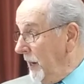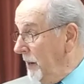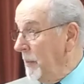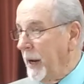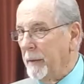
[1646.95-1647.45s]

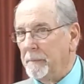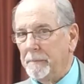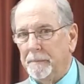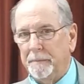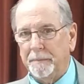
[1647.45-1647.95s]

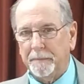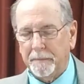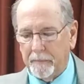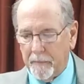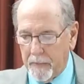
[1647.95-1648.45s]
Amen.
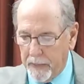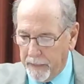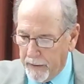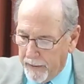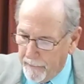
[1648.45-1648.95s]
Amen.
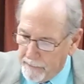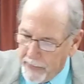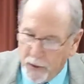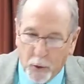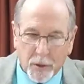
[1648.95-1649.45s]

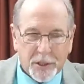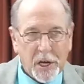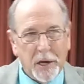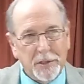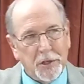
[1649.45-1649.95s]
Your
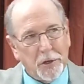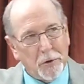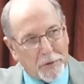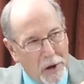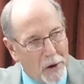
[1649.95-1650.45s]
sons and
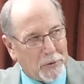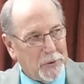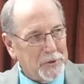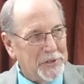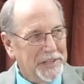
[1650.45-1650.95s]
your
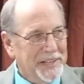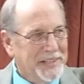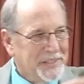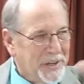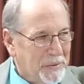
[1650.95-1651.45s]
daughters
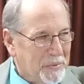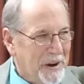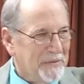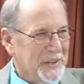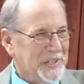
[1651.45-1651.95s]
shall
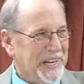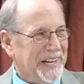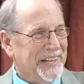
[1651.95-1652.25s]
prophesy.